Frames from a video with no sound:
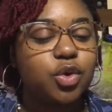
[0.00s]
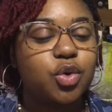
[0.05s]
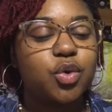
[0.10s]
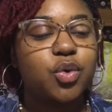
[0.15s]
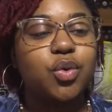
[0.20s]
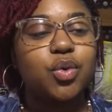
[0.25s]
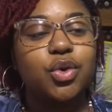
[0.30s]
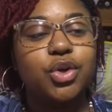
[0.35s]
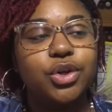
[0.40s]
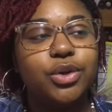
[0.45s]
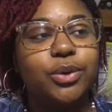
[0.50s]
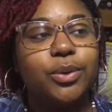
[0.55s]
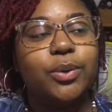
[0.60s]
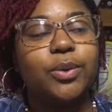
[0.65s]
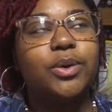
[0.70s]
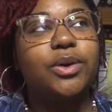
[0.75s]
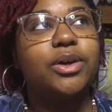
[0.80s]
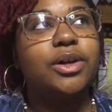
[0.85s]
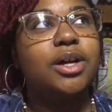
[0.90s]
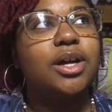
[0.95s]
Crew.
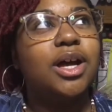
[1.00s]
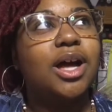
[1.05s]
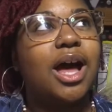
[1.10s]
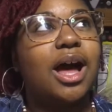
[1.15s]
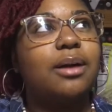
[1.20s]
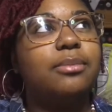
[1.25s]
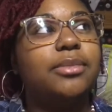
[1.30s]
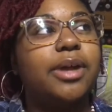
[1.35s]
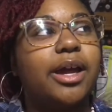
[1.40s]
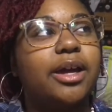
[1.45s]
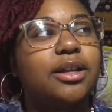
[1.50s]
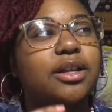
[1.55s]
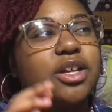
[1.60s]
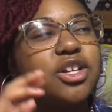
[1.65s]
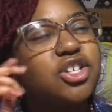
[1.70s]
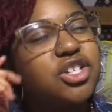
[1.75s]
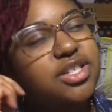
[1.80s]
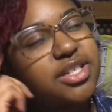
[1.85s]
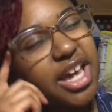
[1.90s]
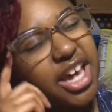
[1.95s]
I'm like,
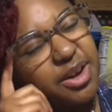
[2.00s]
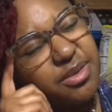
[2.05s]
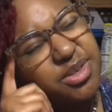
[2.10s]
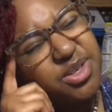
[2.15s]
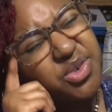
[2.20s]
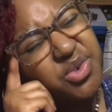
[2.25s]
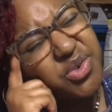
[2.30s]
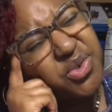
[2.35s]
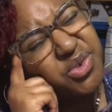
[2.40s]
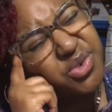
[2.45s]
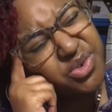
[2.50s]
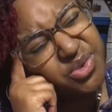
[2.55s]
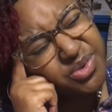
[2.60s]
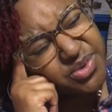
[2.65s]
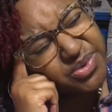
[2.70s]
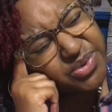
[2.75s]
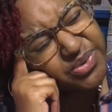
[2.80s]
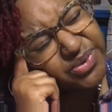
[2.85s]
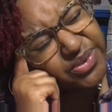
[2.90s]
did she say it was Crew?